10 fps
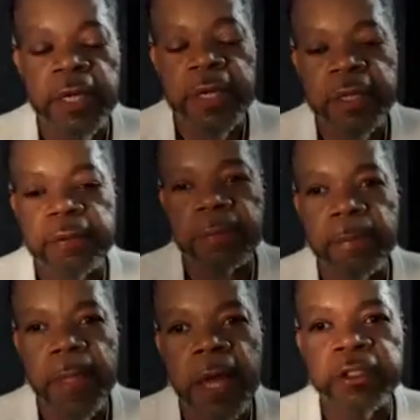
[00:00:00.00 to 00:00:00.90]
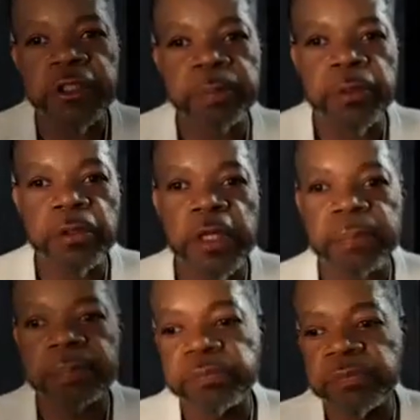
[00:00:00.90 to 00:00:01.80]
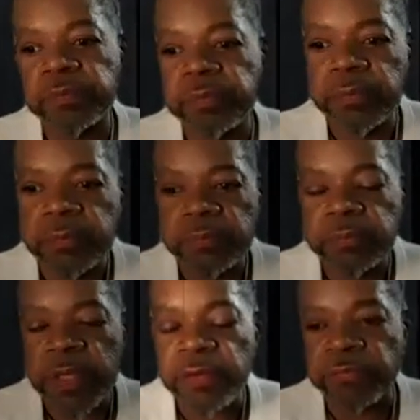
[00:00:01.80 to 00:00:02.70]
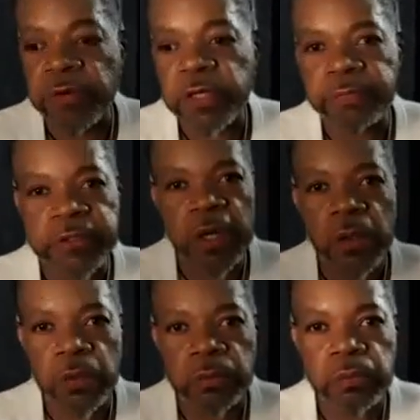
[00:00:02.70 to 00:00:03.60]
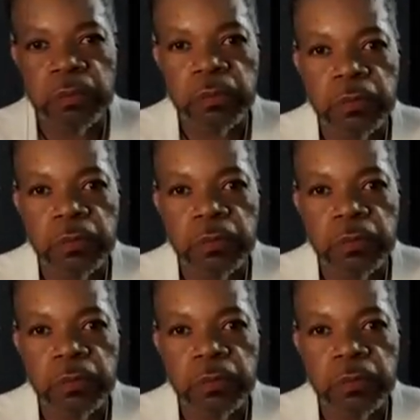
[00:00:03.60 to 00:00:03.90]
And I just pulled up in front of his home.